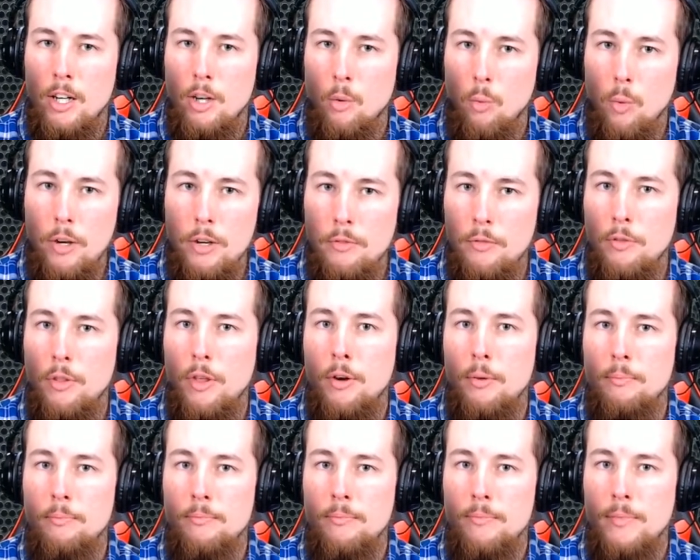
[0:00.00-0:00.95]
one of
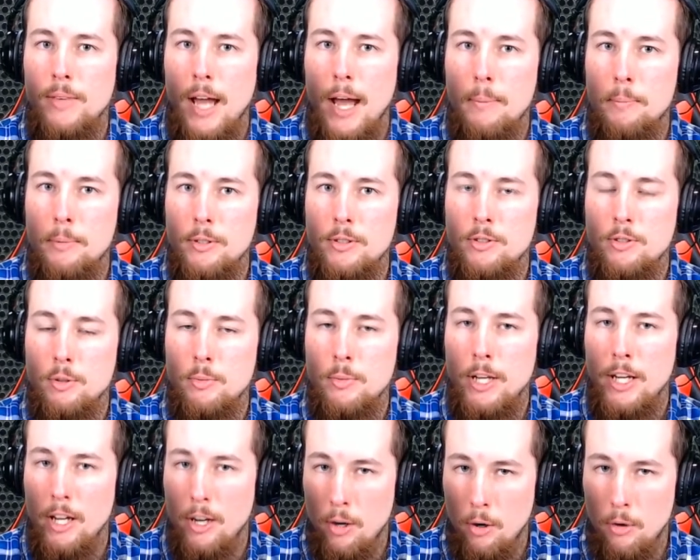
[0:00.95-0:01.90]
them happens to
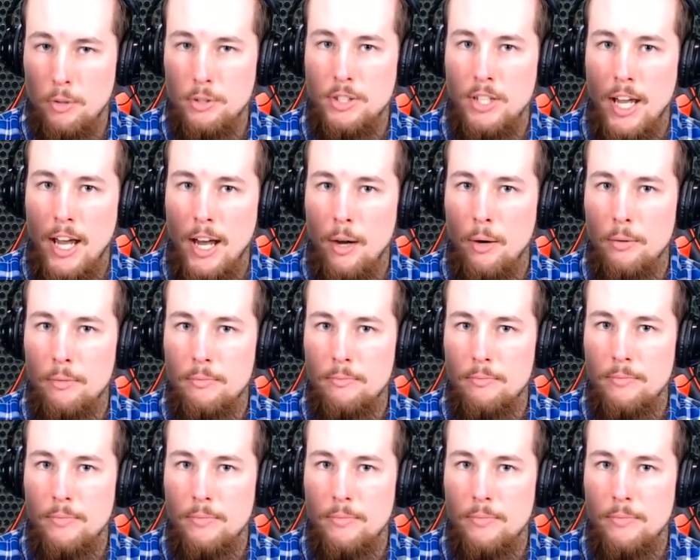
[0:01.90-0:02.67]
be a Girl Scout,